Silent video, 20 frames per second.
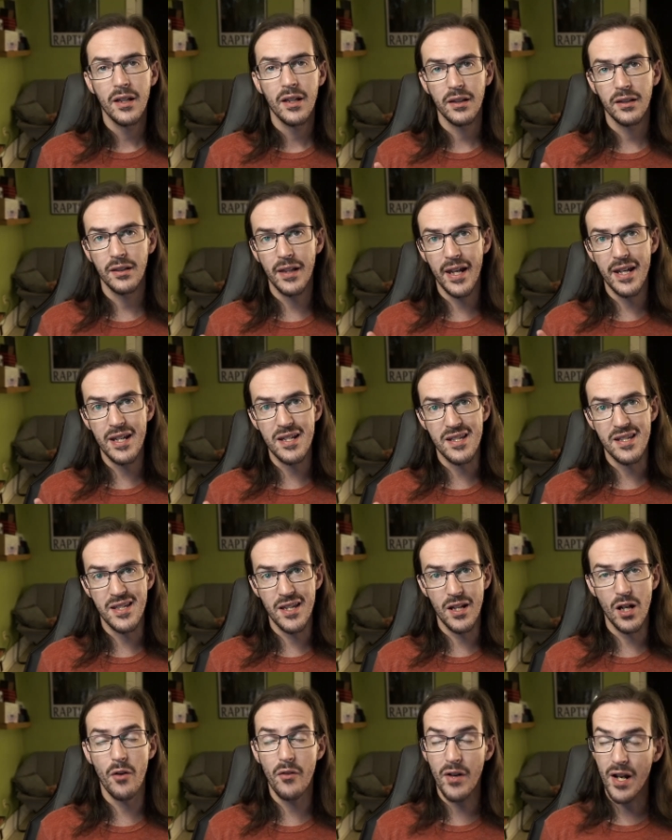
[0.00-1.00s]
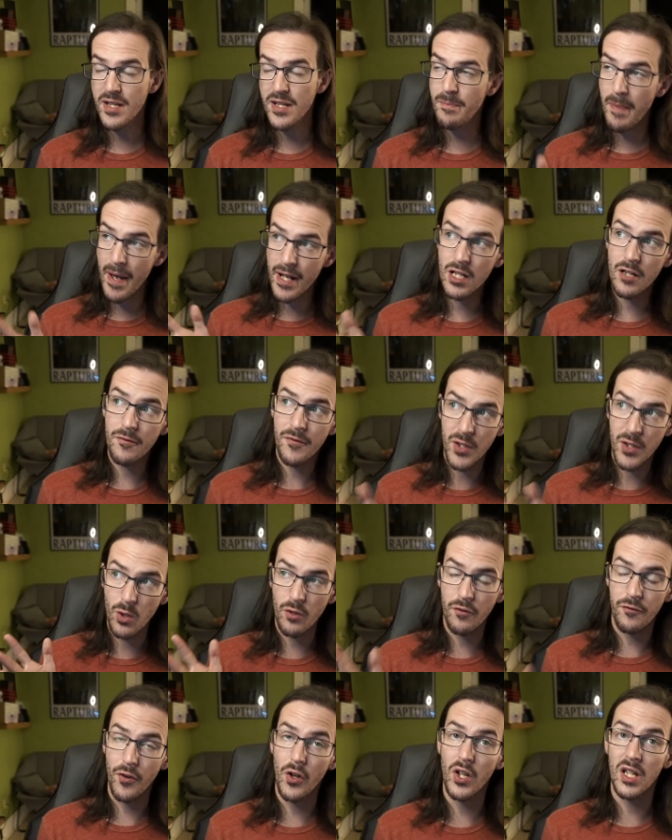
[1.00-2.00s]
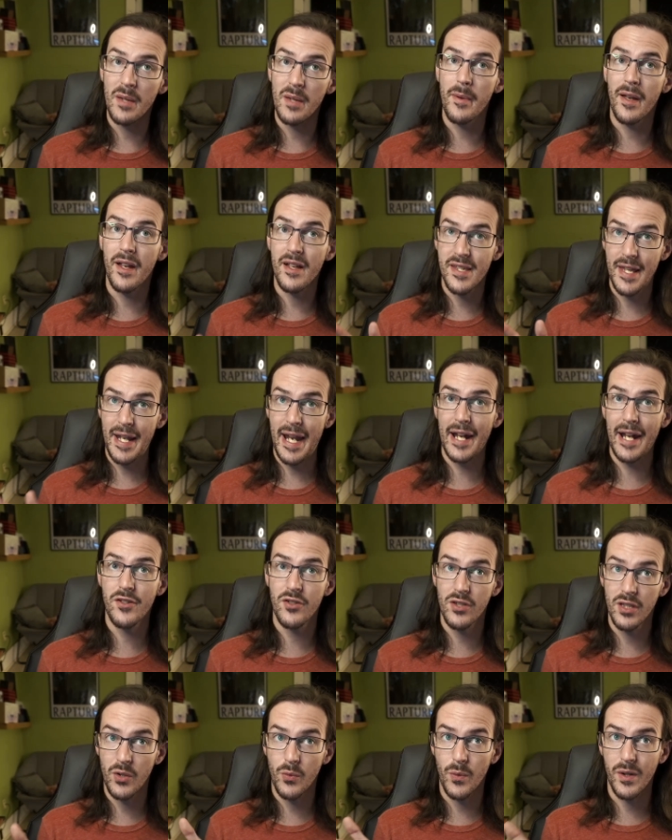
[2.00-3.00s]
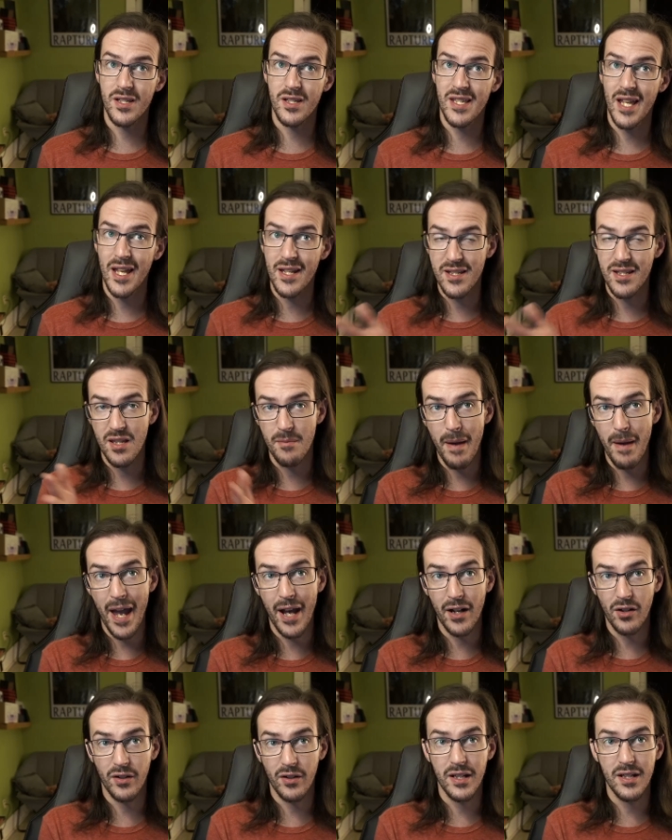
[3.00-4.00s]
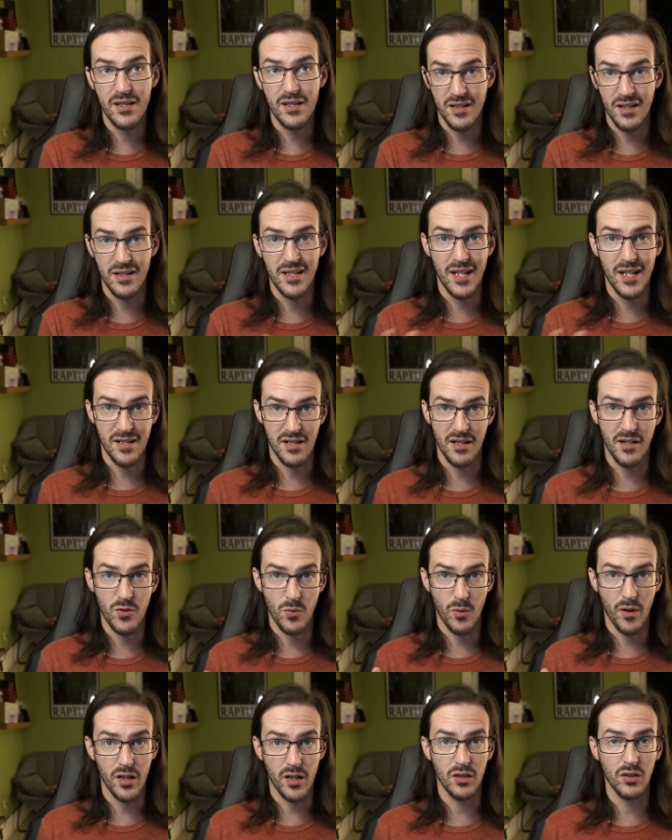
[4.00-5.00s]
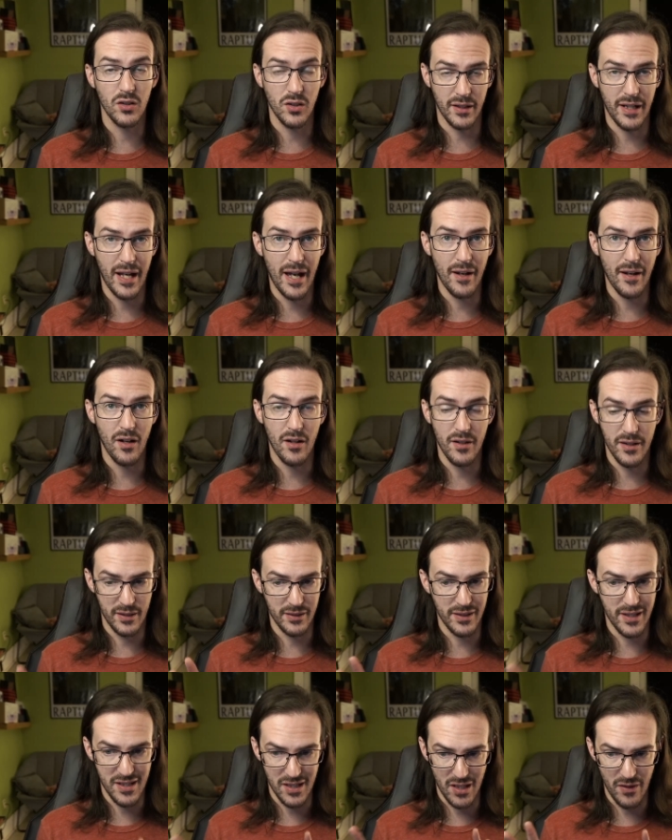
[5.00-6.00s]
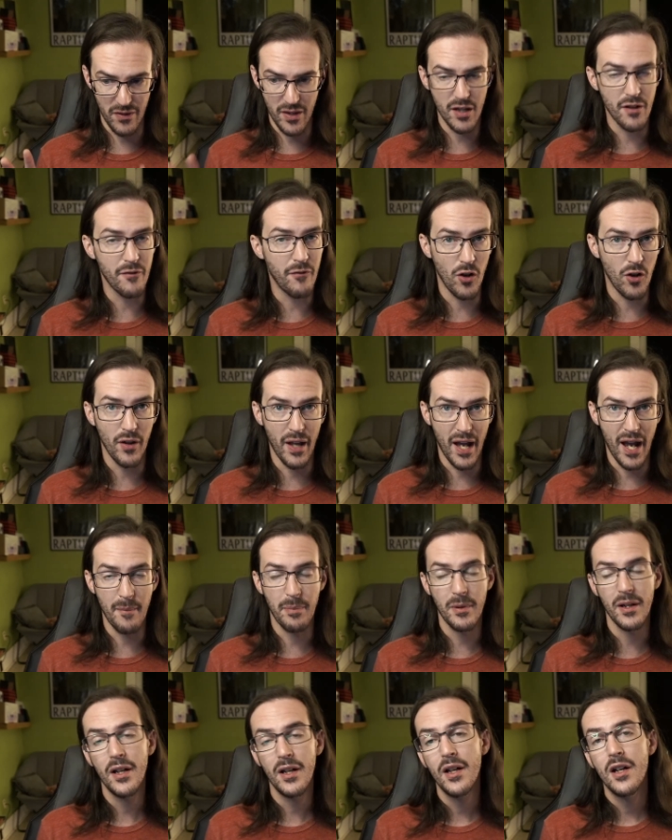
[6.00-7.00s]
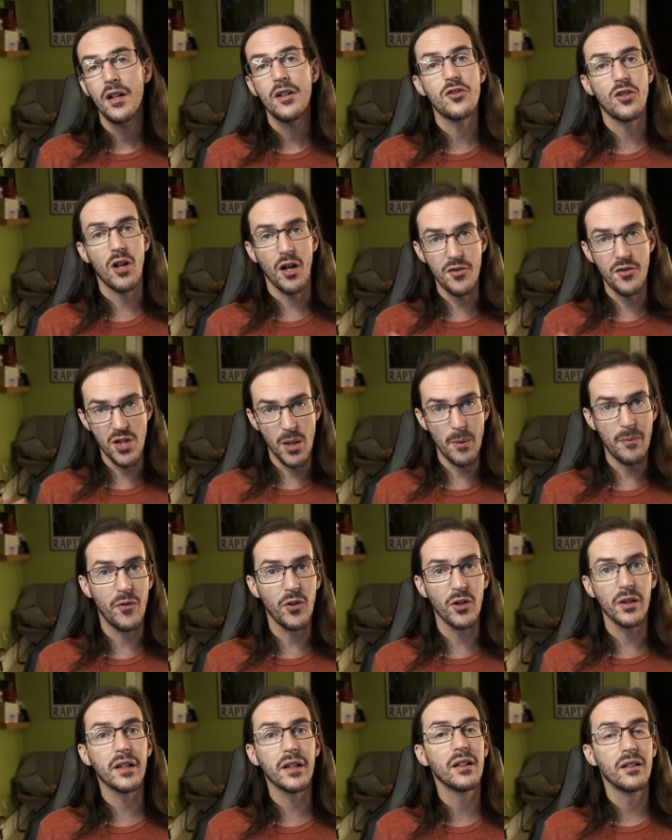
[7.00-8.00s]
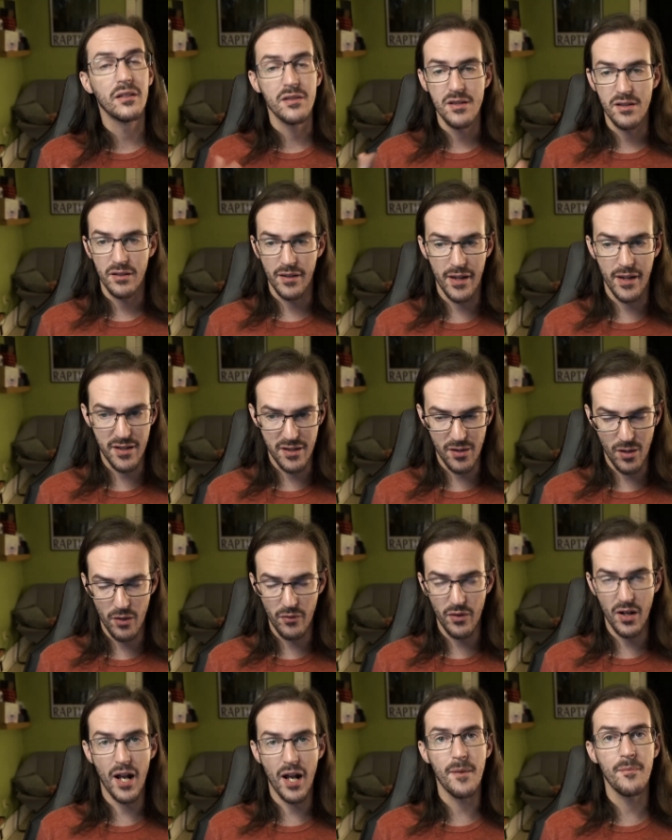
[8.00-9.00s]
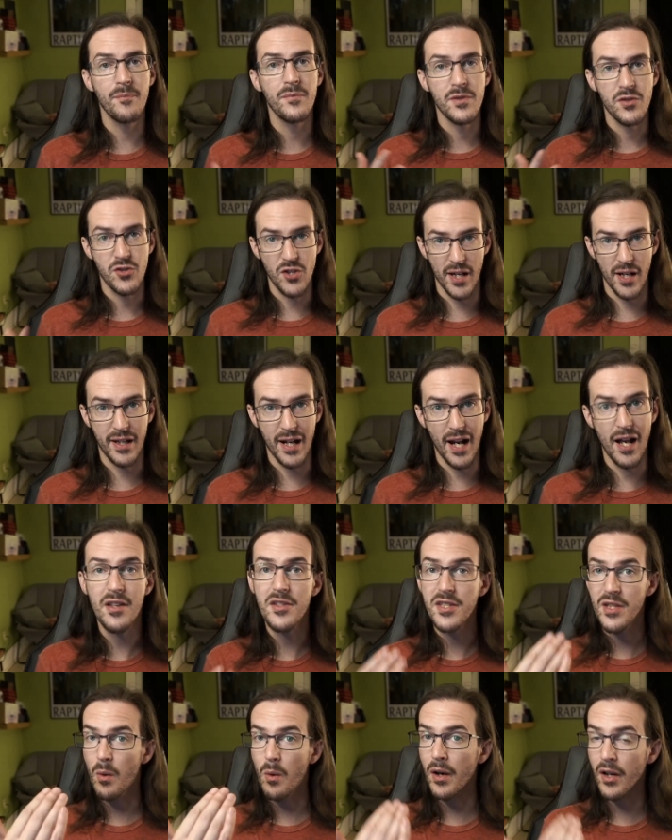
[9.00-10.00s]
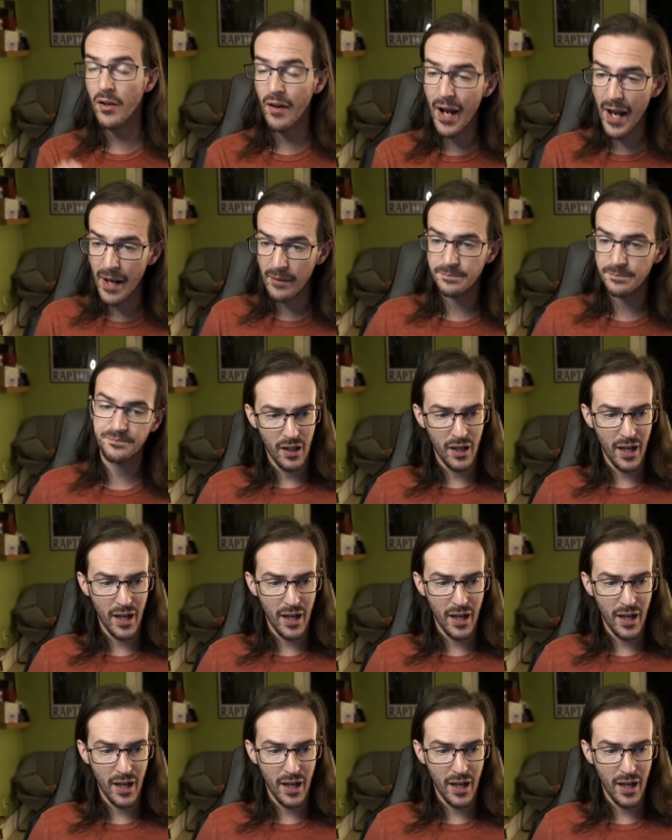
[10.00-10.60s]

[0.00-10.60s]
Let it sit overnight. It's better if you do it fully because that actually resets the battery statistics we're going to look at, at least in the default app. Charge it up fully, let it sit overnight, check it out, see where you're at.